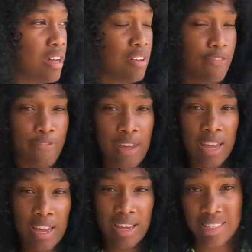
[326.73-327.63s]
fear
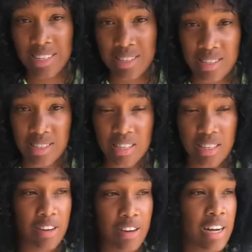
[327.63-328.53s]
it is.
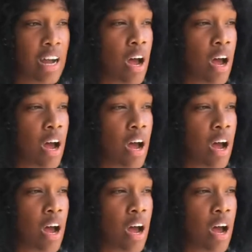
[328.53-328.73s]
All right.